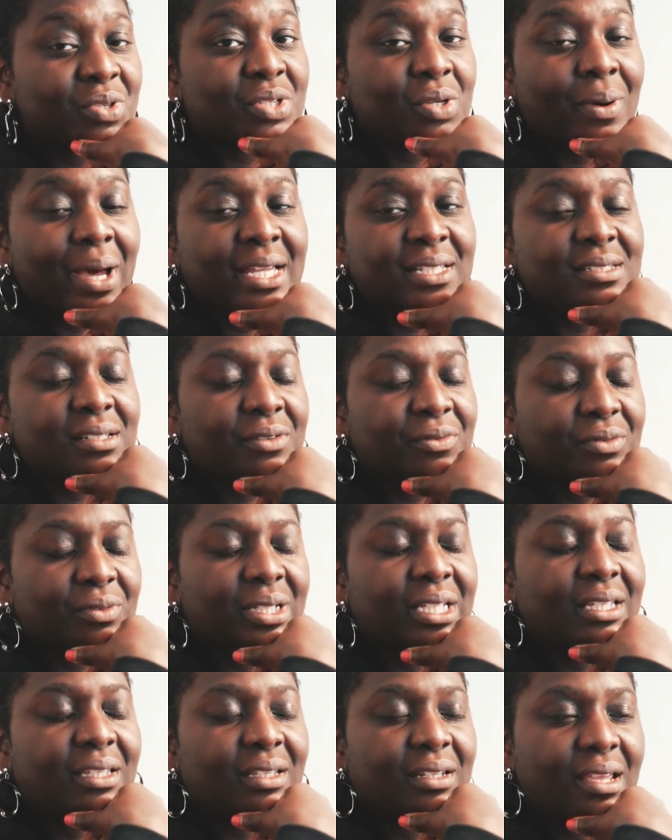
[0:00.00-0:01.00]
so I
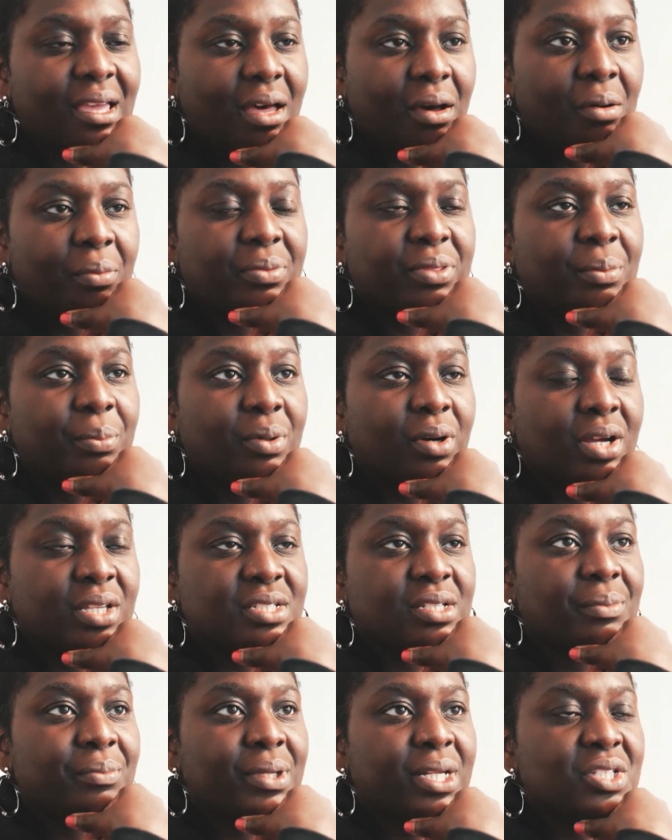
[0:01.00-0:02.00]
definitely can help the
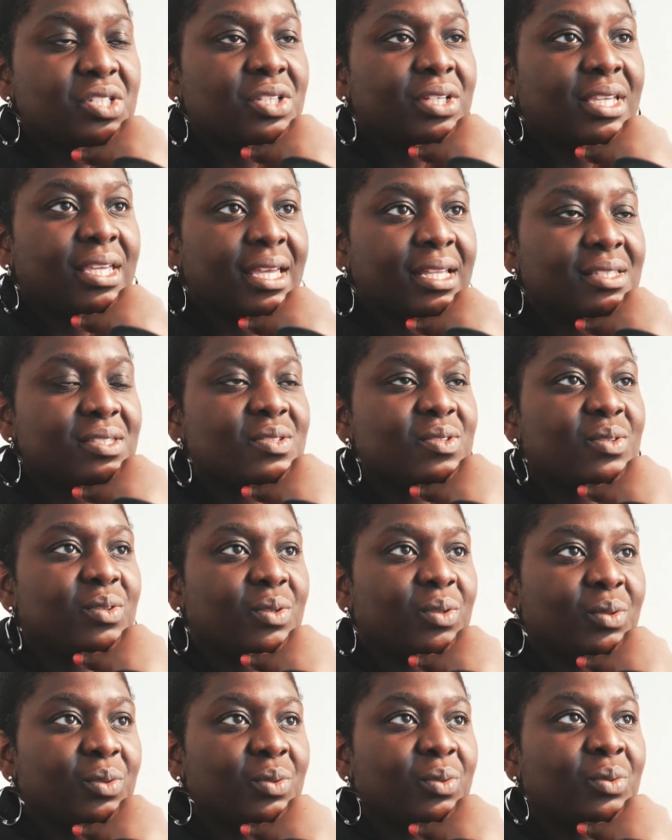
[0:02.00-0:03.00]
project manager get
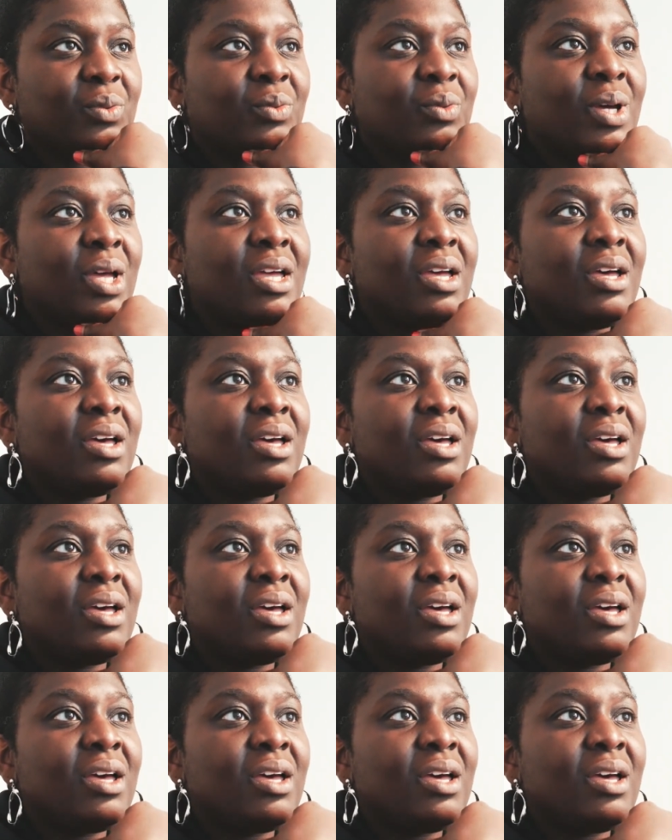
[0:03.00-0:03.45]
some